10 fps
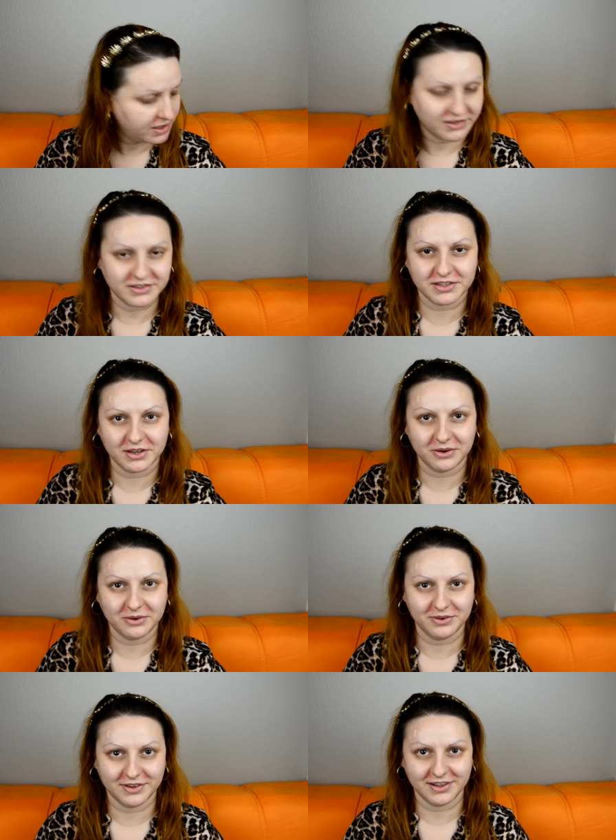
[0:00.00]

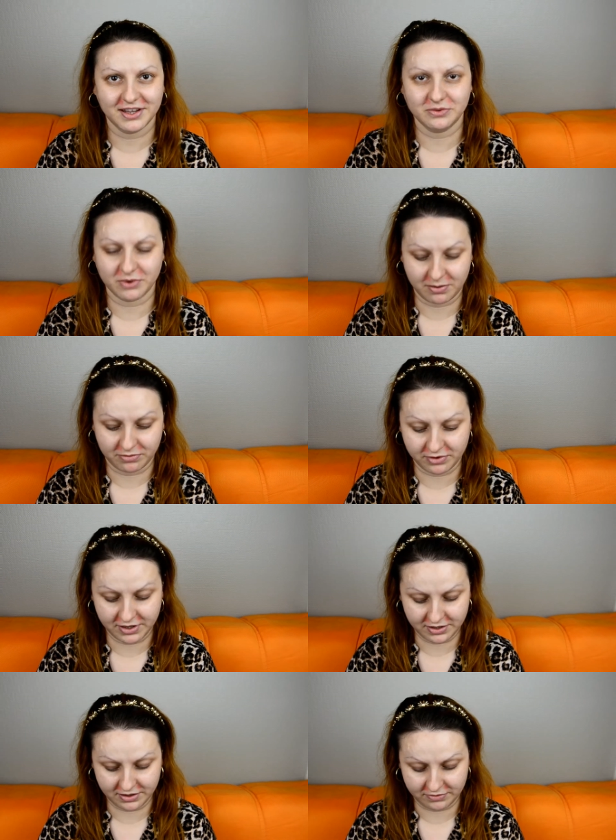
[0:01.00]
so that's why I'm
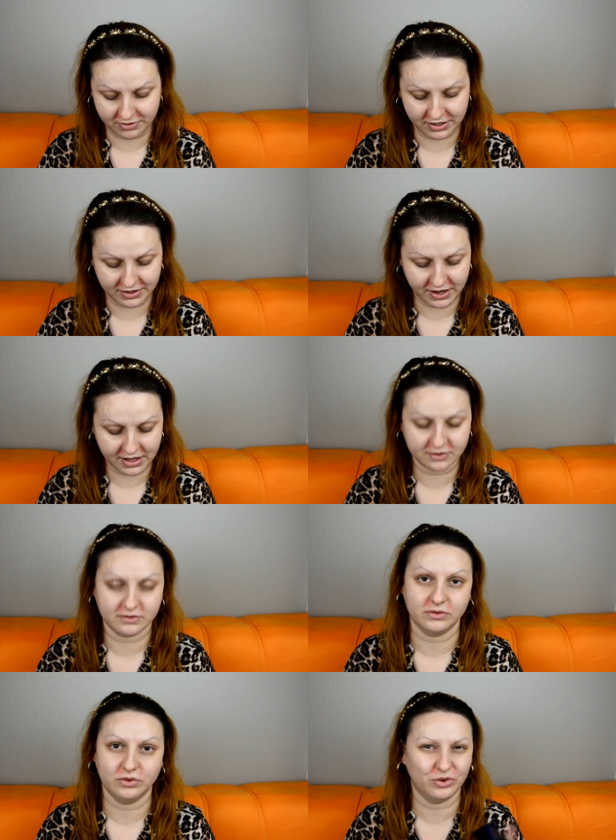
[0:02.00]
really, really red
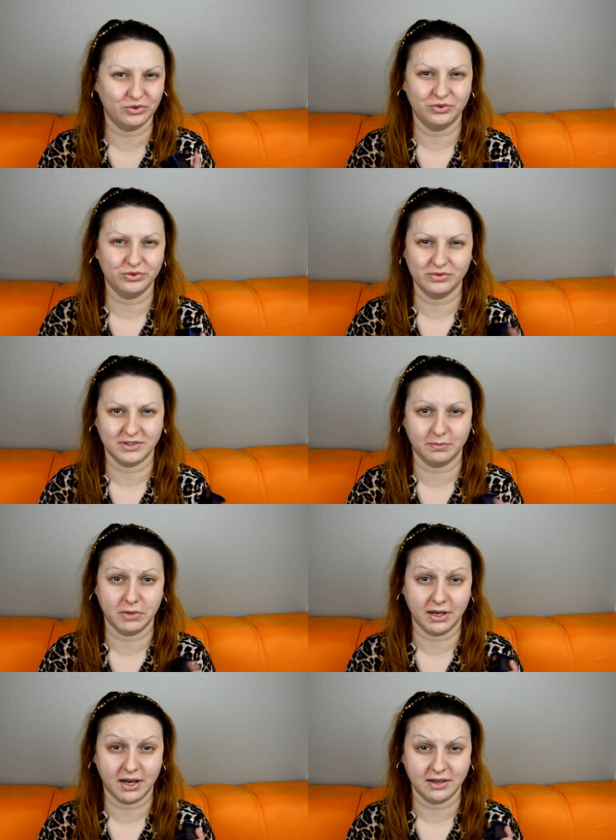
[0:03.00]
so don't do
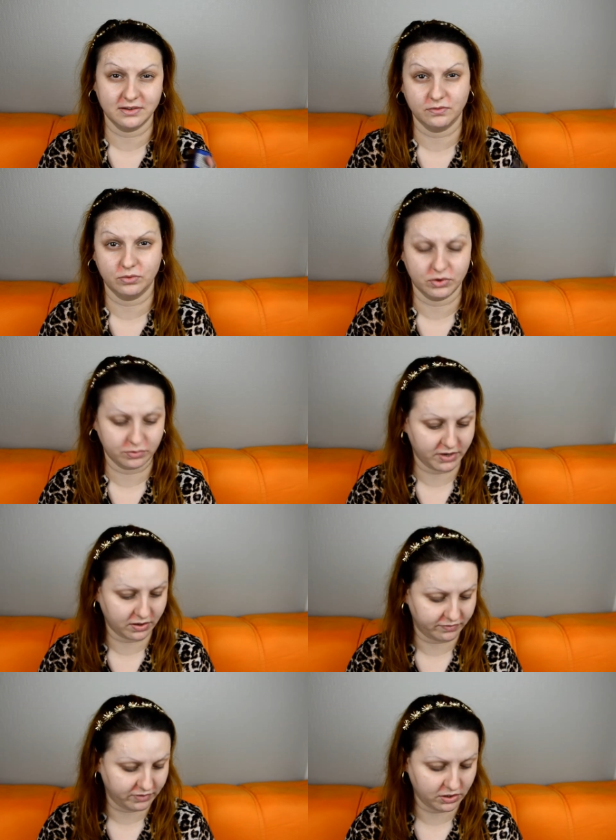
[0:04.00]
something like this if you want to make
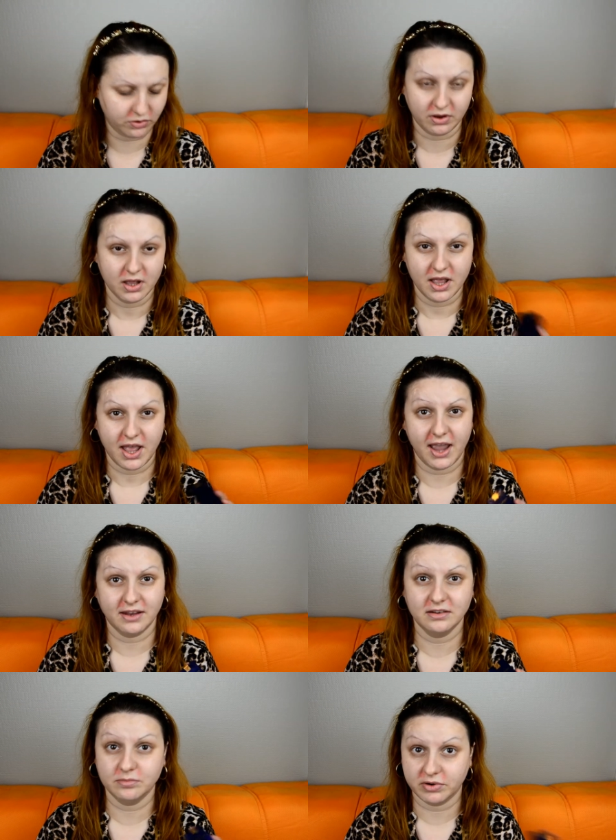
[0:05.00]
a video I
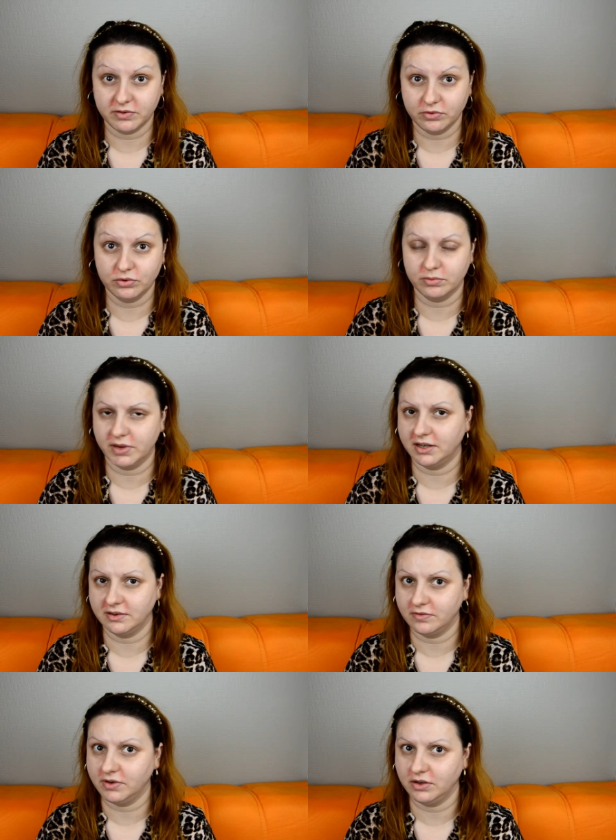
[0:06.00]
didn't preview to make
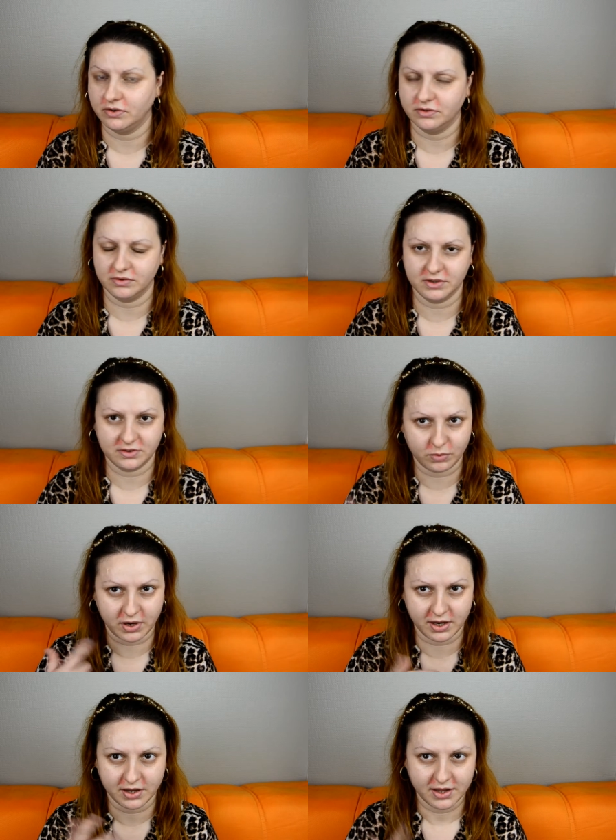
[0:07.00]
this video so that's
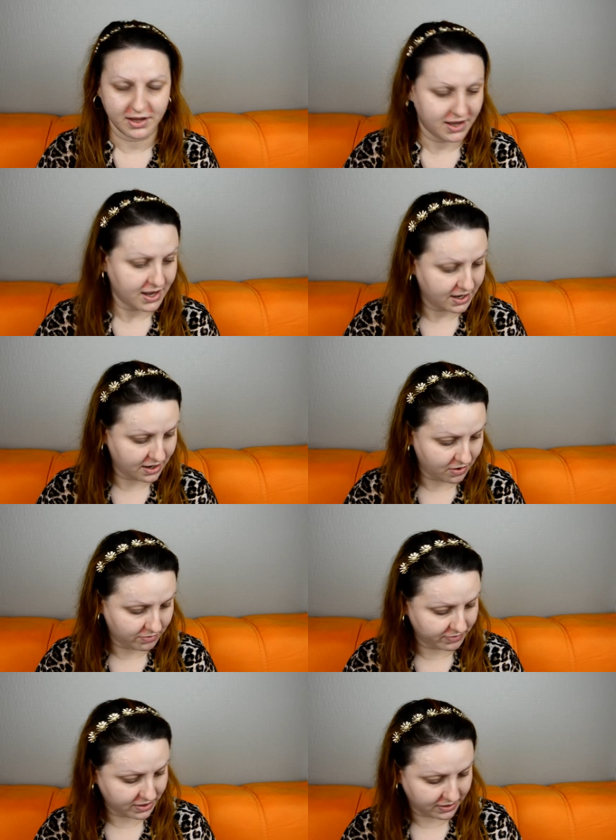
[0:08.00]
why now
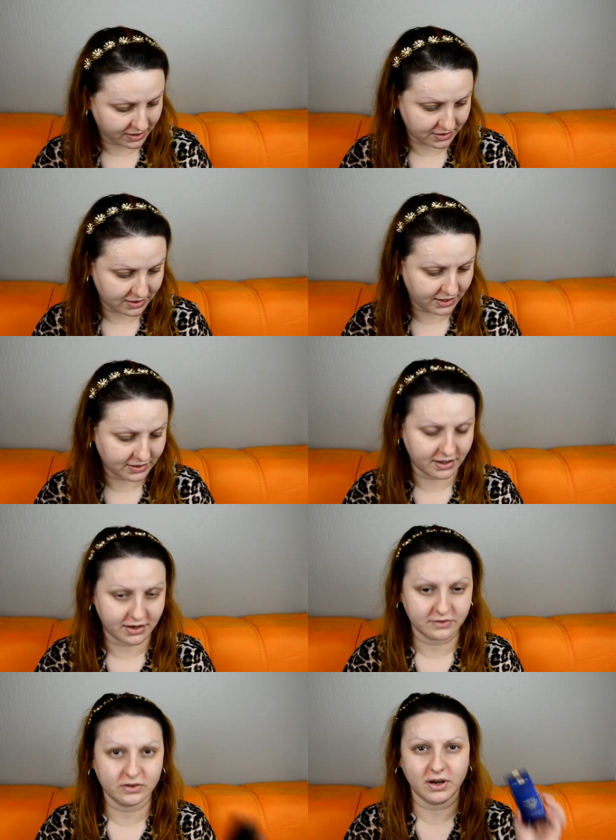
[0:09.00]
I'm very red right there
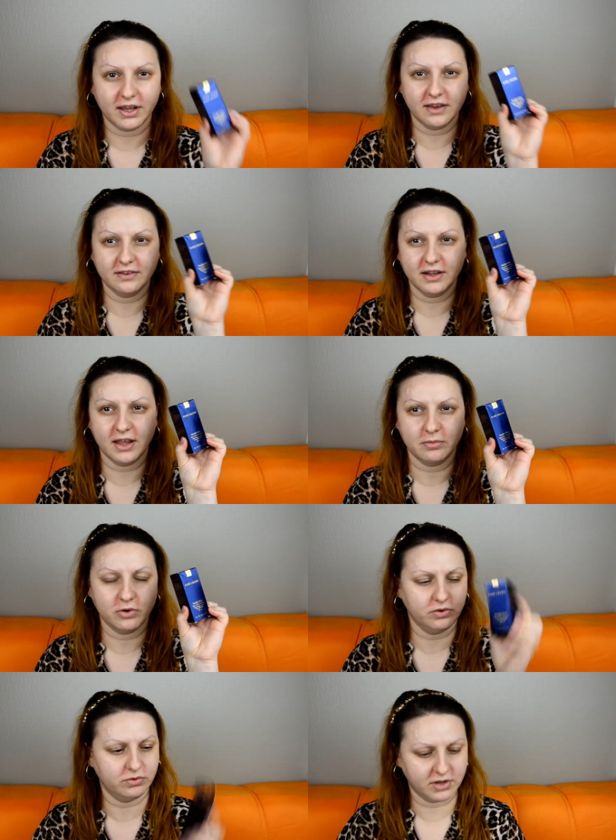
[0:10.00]
so like I said I'm
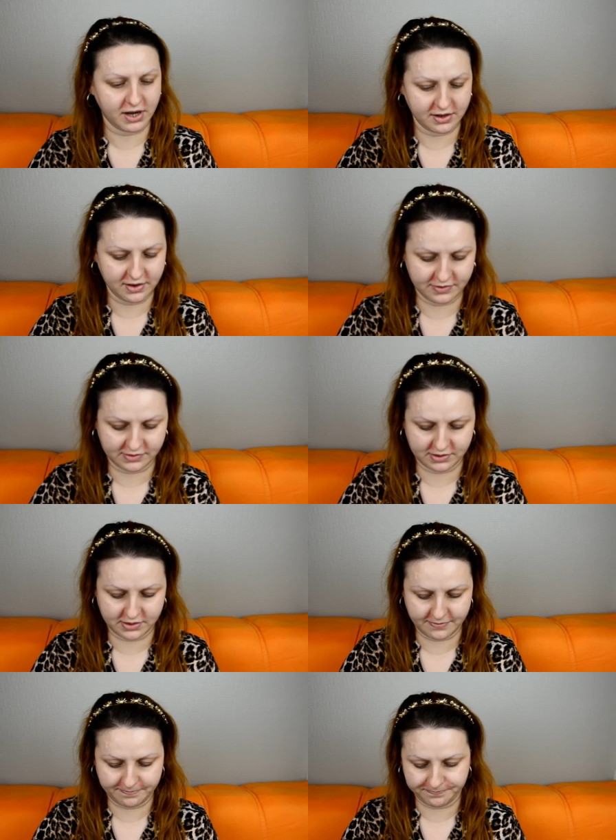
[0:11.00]
going to try this
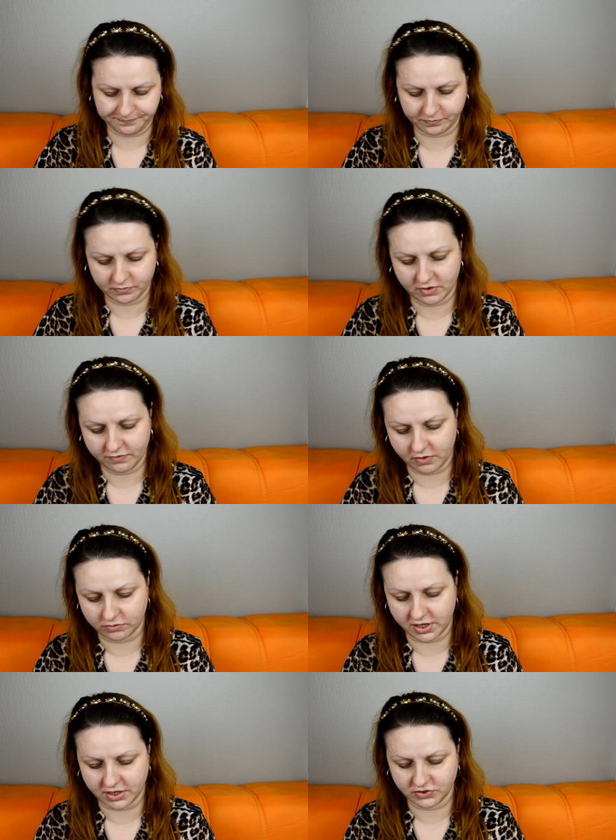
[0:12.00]
um,
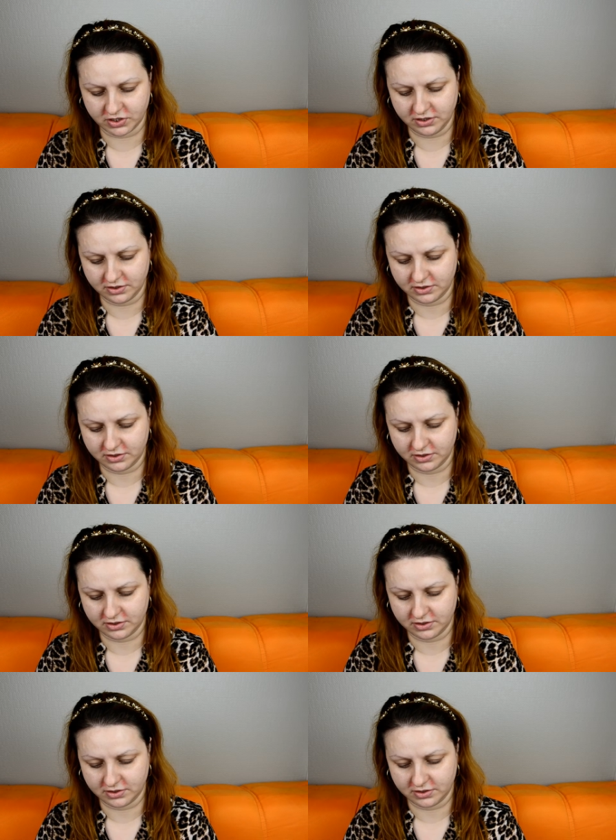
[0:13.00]
foundation